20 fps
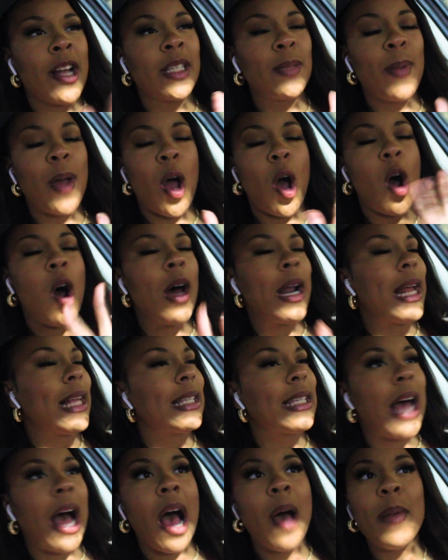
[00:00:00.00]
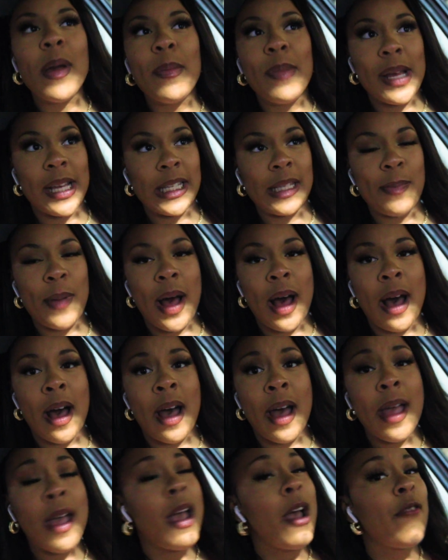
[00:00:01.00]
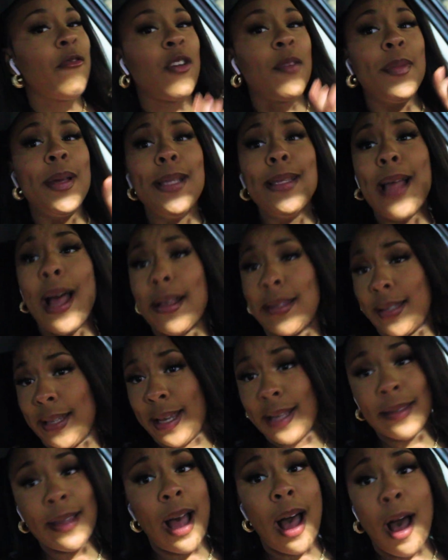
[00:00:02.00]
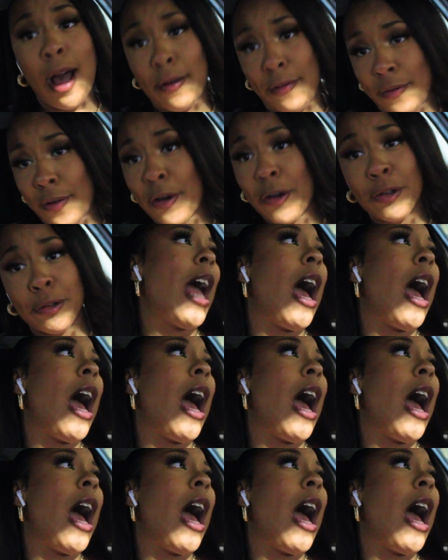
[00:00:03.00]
spent all that time in Best Buy for me not to get the iPhone.